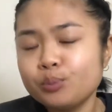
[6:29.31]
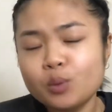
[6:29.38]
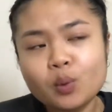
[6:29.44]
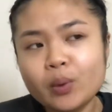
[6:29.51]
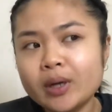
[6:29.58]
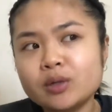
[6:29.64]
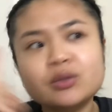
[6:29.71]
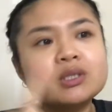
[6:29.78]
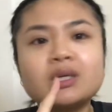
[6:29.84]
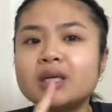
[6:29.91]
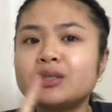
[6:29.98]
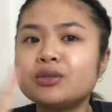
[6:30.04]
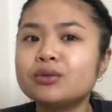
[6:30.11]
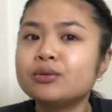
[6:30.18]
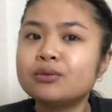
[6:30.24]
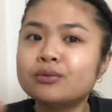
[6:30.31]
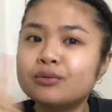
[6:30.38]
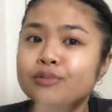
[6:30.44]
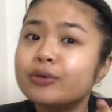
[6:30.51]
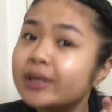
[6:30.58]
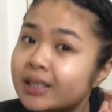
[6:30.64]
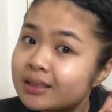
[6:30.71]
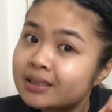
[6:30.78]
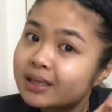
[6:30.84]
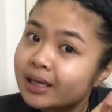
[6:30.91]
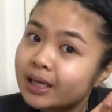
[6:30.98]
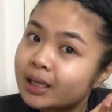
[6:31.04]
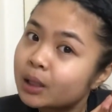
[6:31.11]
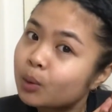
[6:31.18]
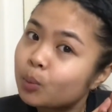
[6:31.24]
What else did I do? Green
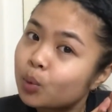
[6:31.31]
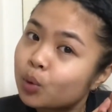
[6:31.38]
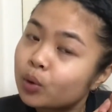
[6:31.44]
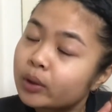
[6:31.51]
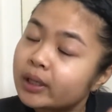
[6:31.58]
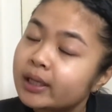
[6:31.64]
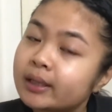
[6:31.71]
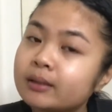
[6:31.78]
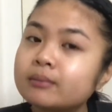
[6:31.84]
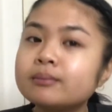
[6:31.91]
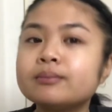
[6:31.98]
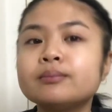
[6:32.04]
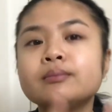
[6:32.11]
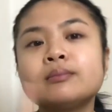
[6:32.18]
tea in the morning.